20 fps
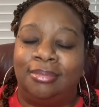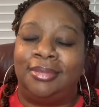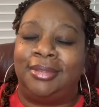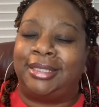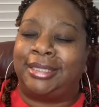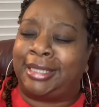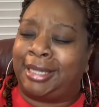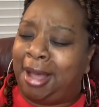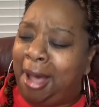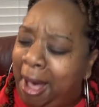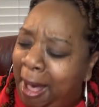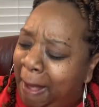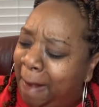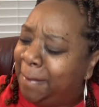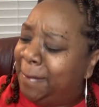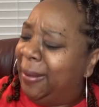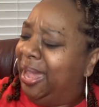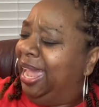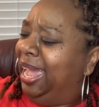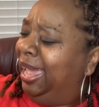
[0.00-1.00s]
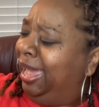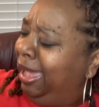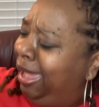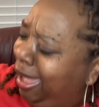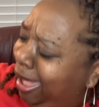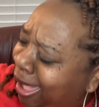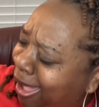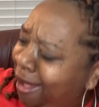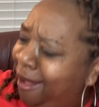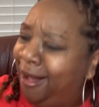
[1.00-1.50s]
Come
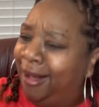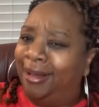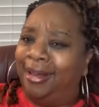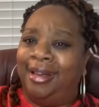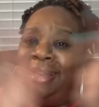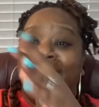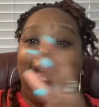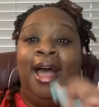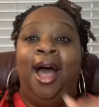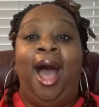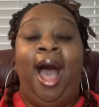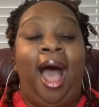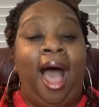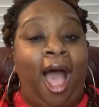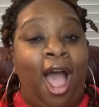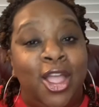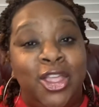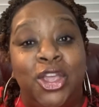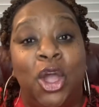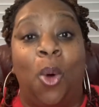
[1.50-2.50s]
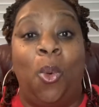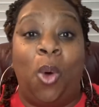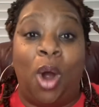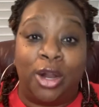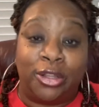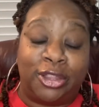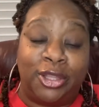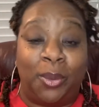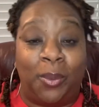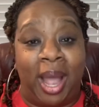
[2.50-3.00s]
here. You're
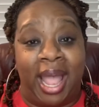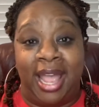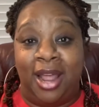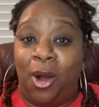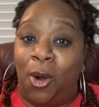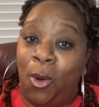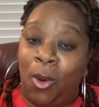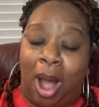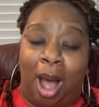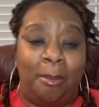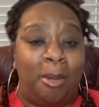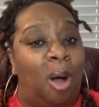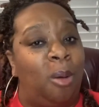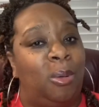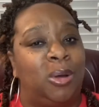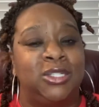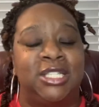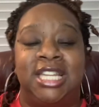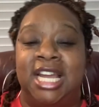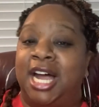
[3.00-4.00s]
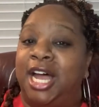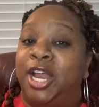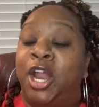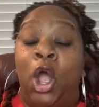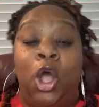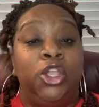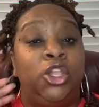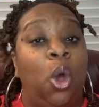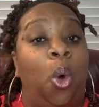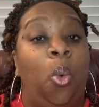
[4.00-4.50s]
worth the wait. Oh, I'm almost done.
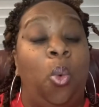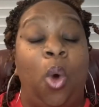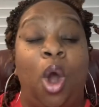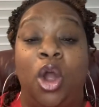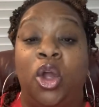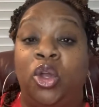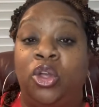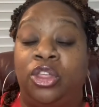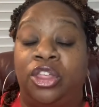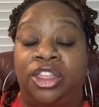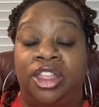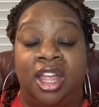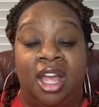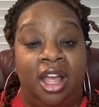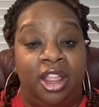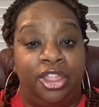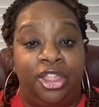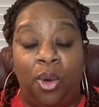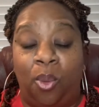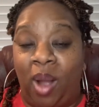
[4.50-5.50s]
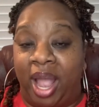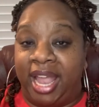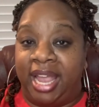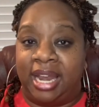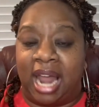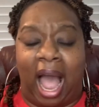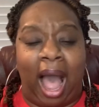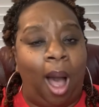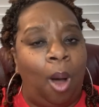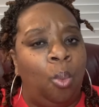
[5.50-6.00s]
You're worth the
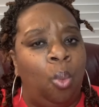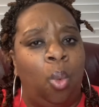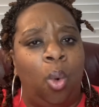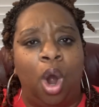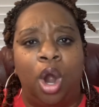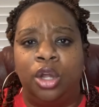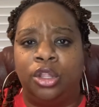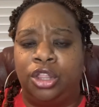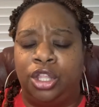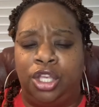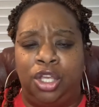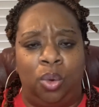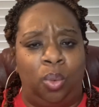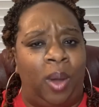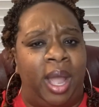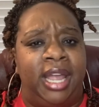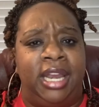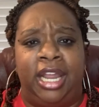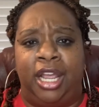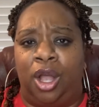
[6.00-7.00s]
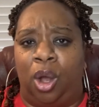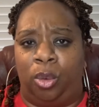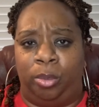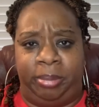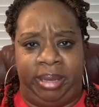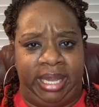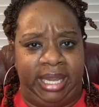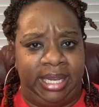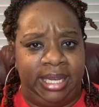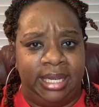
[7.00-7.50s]
wait. I'm worth you waiting on
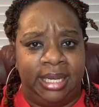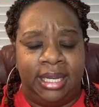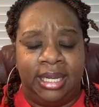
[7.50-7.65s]
me.